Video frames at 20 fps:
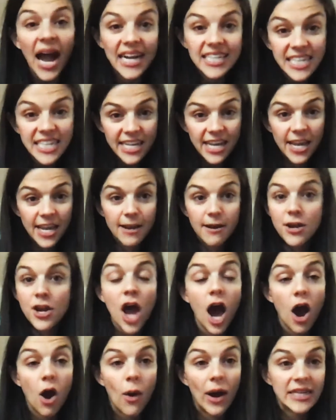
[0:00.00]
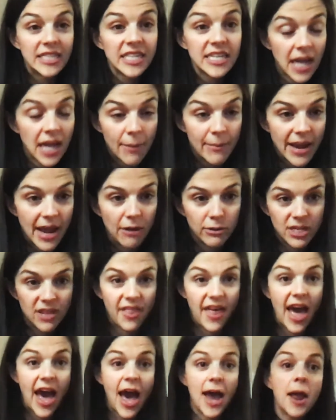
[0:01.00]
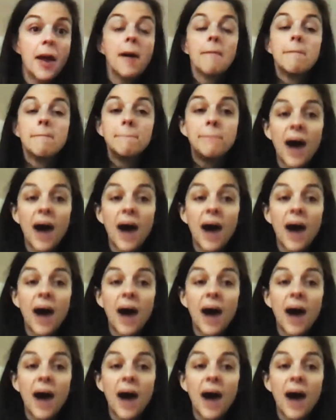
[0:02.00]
I didn't. No, I didn't come down to that.